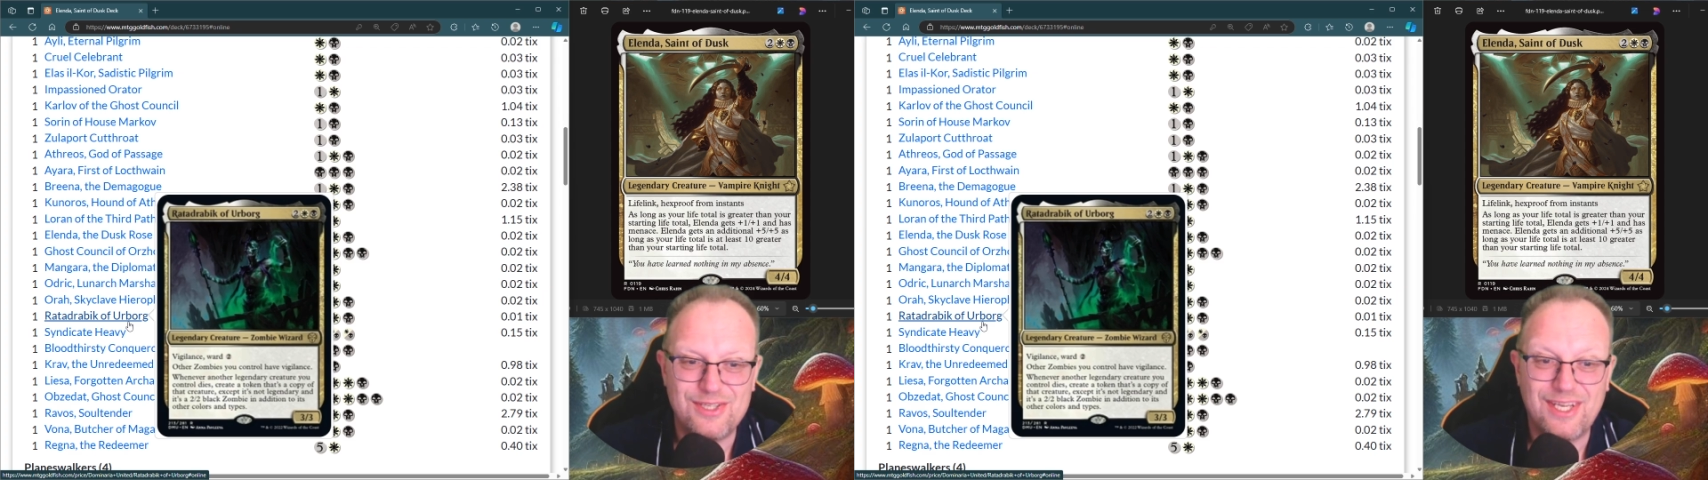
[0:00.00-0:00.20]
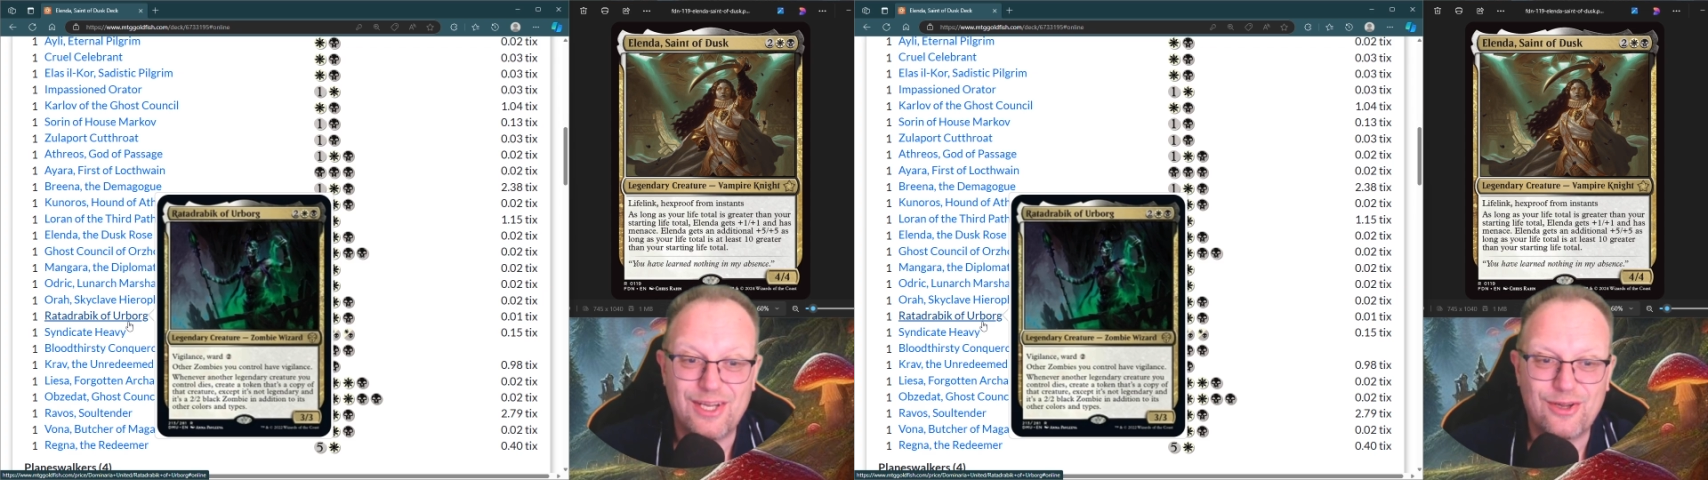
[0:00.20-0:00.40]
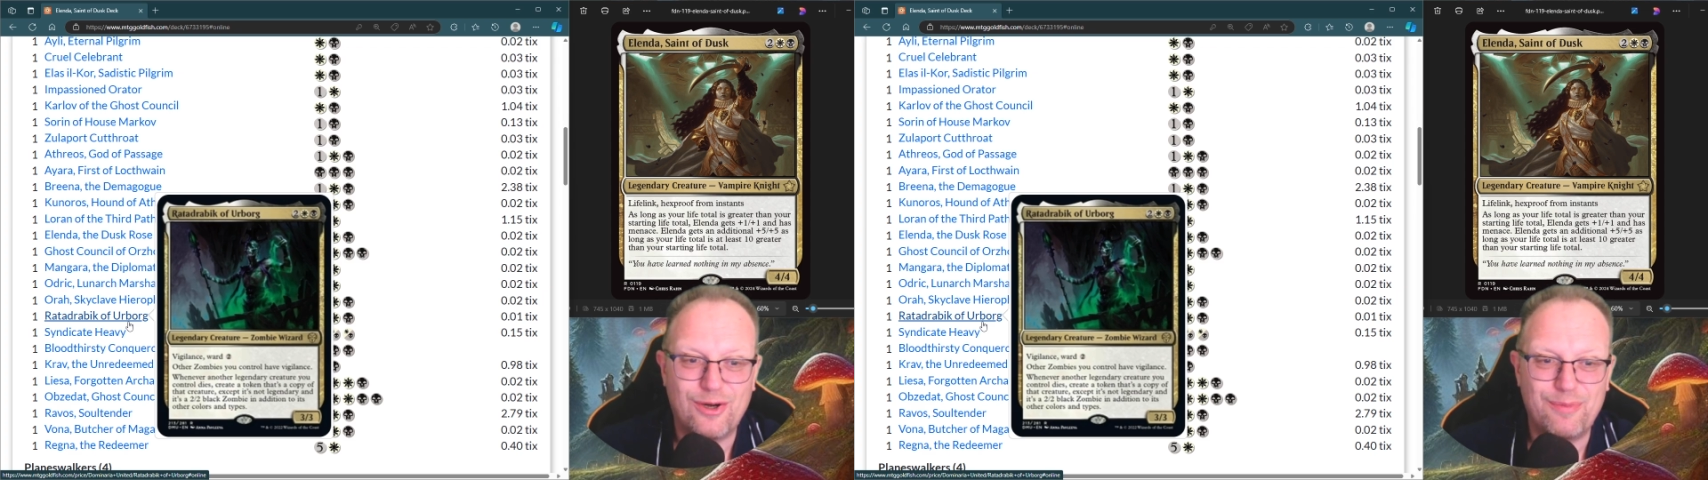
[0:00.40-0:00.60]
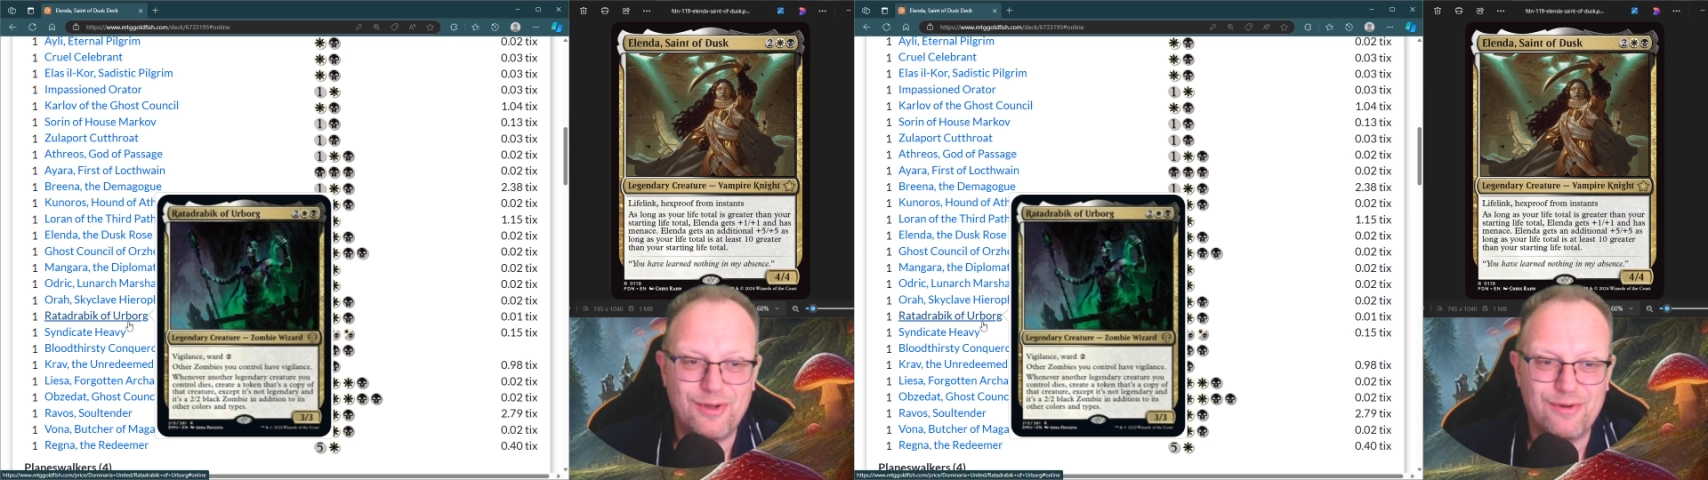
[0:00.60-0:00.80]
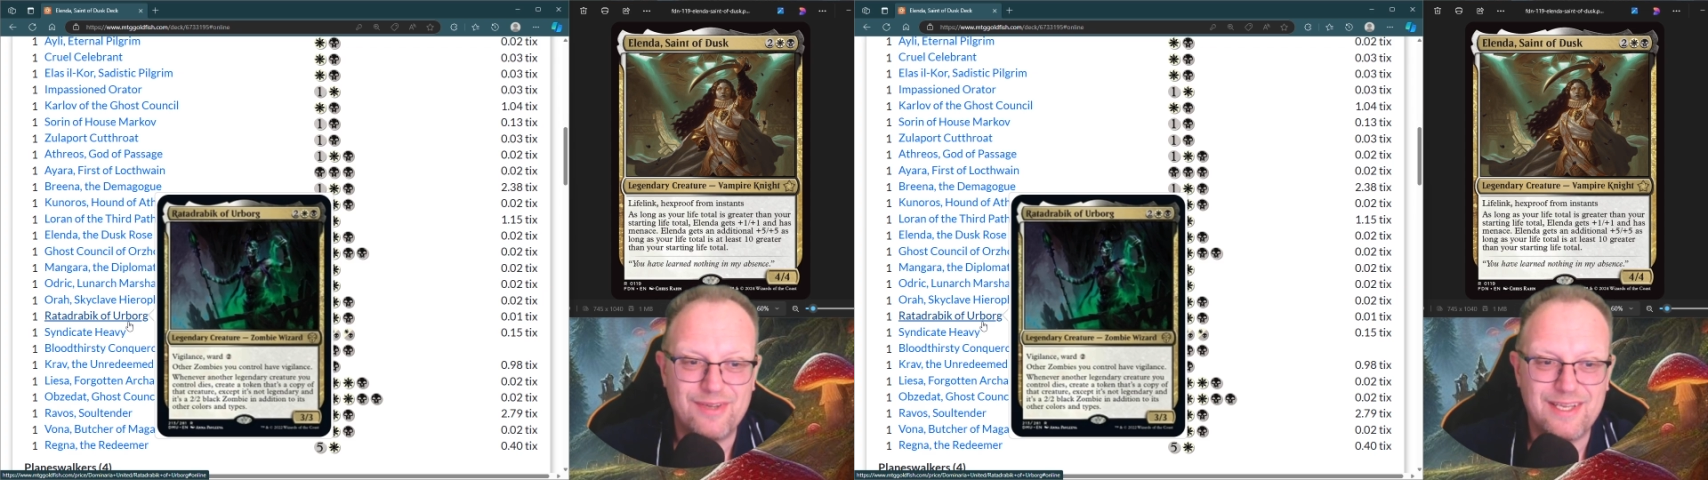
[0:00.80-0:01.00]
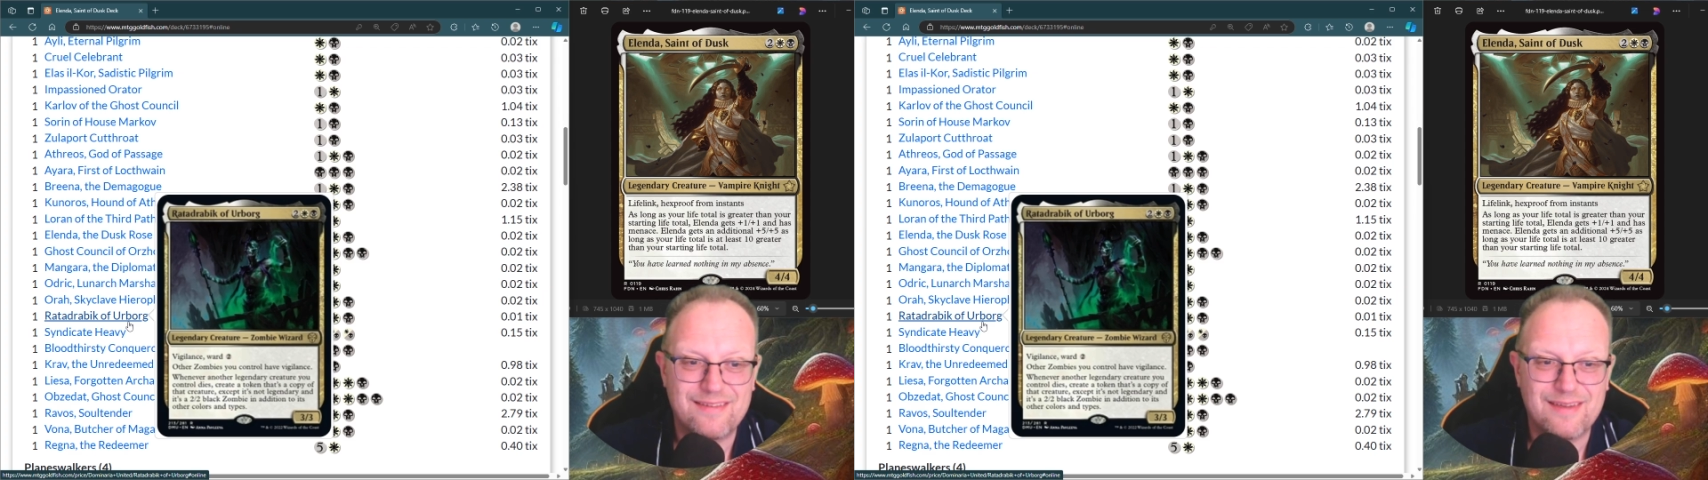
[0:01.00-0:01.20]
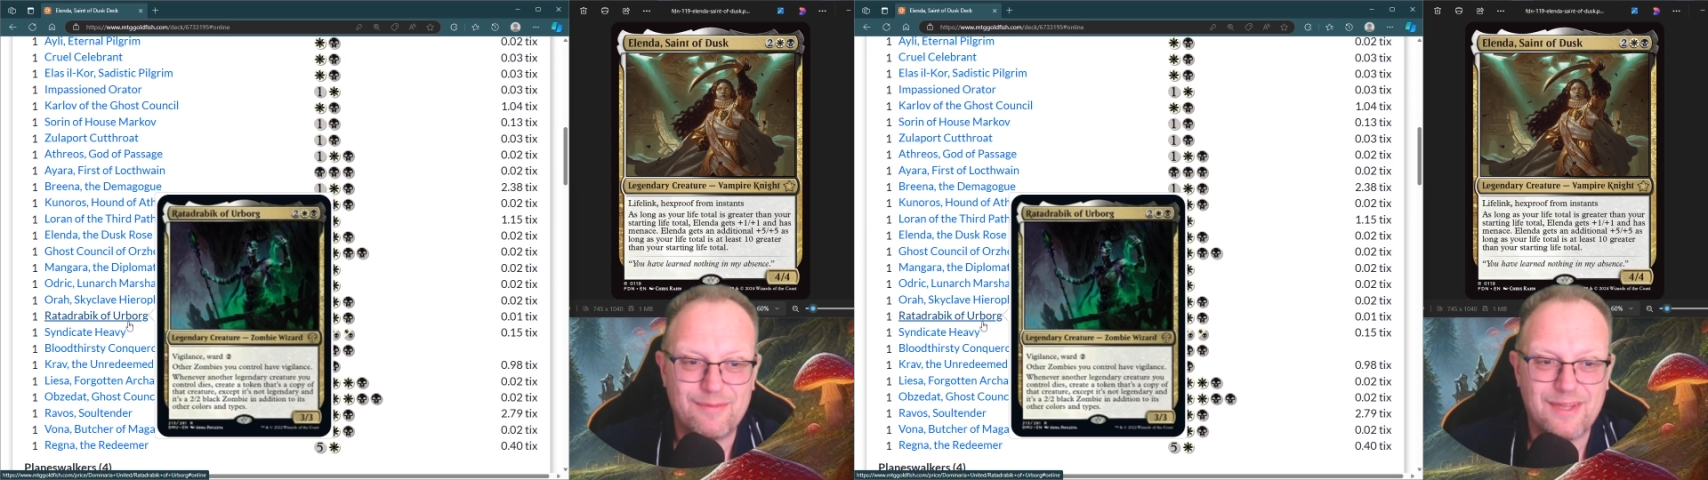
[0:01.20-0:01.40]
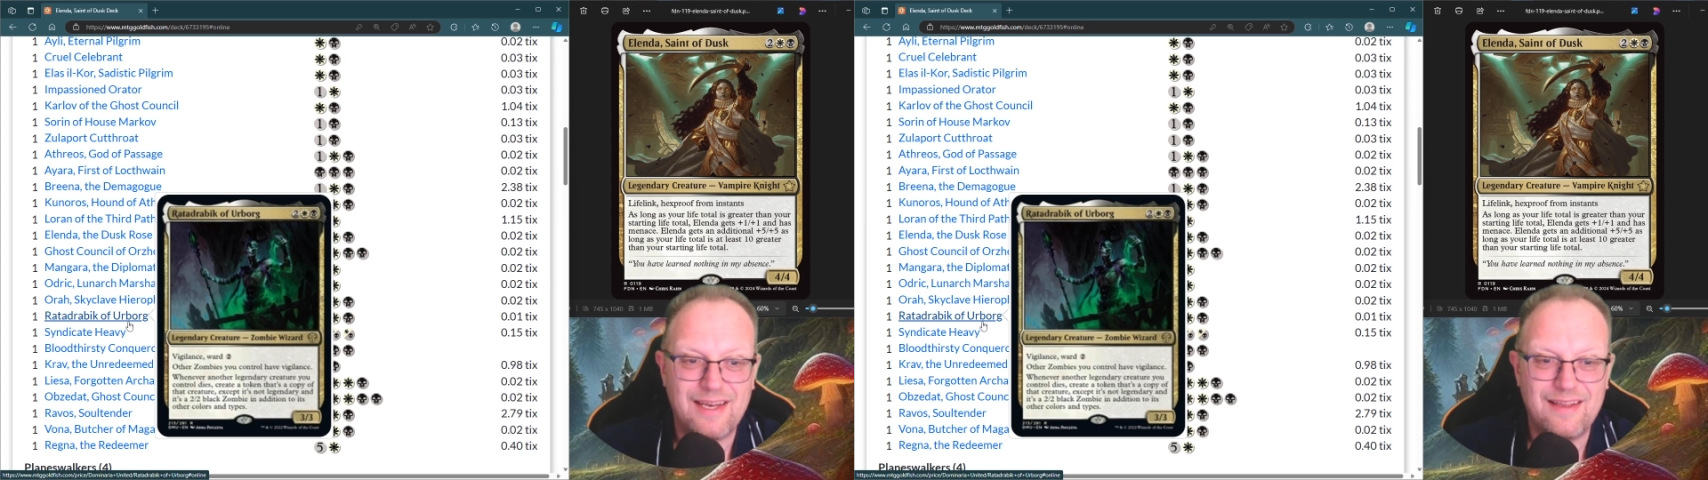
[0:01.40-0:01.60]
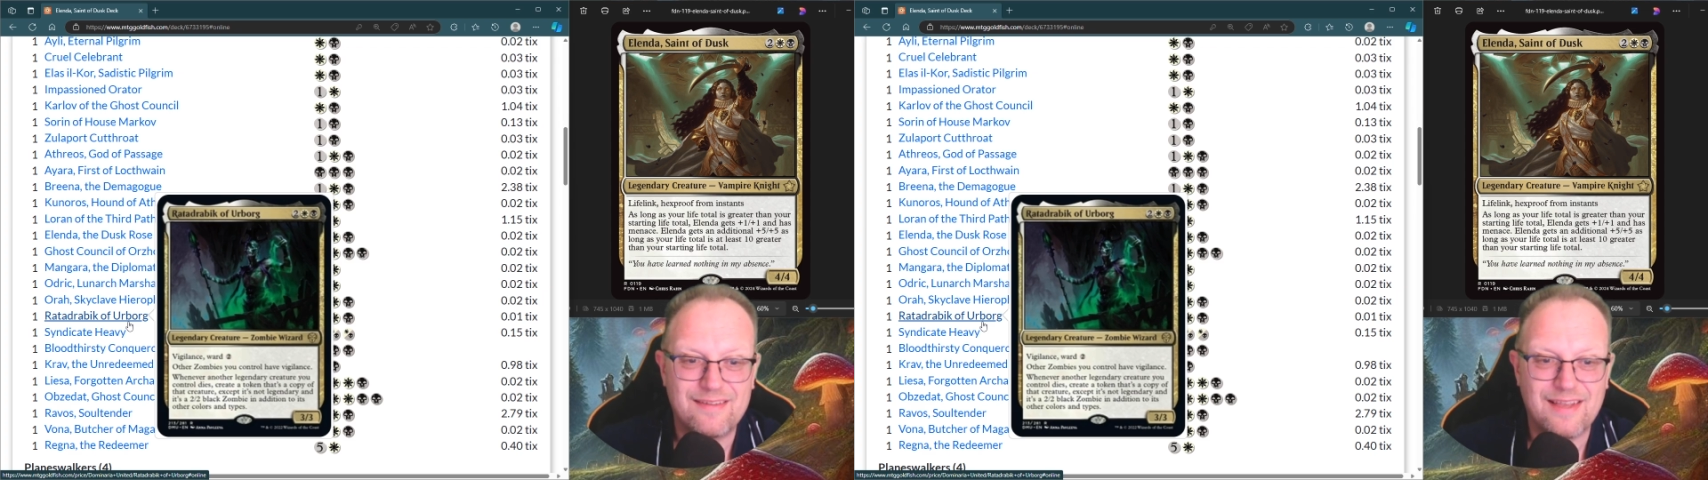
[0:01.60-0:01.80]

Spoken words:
you get a copy of it, except that it's